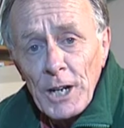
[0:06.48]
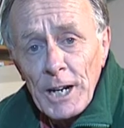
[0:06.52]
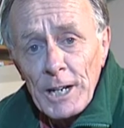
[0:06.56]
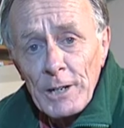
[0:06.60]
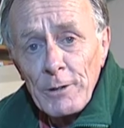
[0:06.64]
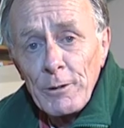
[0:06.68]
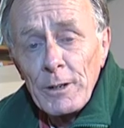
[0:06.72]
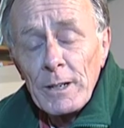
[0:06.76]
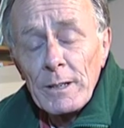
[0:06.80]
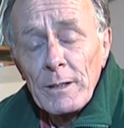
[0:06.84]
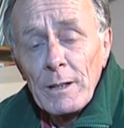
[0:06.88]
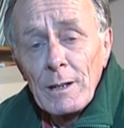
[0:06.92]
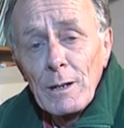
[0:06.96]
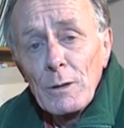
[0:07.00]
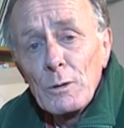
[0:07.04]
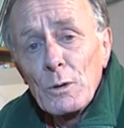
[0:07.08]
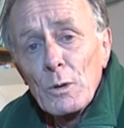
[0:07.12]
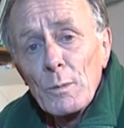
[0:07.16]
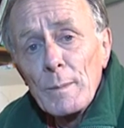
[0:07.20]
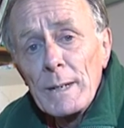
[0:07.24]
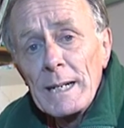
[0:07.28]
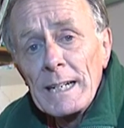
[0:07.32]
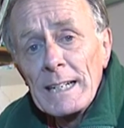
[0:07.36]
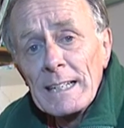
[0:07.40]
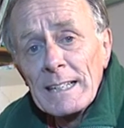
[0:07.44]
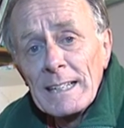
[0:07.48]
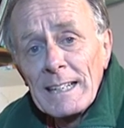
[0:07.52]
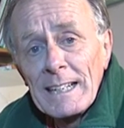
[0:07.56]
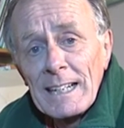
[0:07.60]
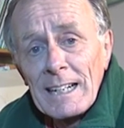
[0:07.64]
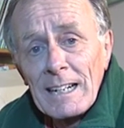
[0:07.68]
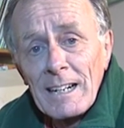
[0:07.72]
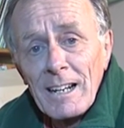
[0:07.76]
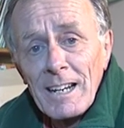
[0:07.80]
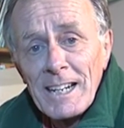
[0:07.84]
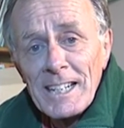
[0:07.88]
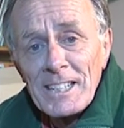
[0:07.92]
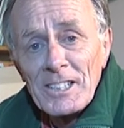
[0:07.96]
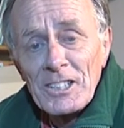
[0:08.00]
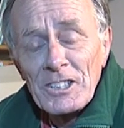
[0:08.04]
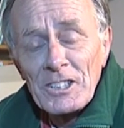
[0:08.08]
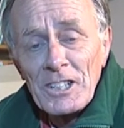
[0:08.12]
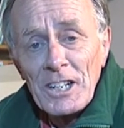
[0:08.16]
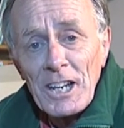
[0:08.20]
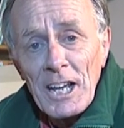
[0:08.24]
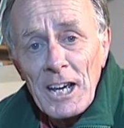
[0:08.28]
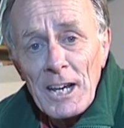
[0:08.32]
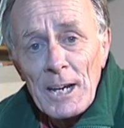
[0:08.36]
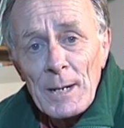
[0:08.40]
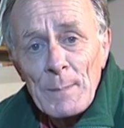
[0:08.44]
January, the local media headlines
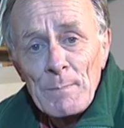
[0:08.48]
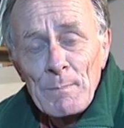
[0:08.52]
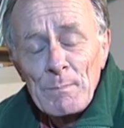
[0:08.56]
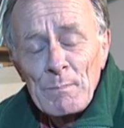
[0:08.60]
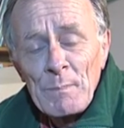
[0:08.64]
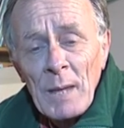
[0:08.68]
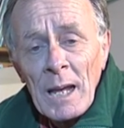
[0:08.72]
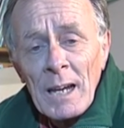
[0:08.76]
today.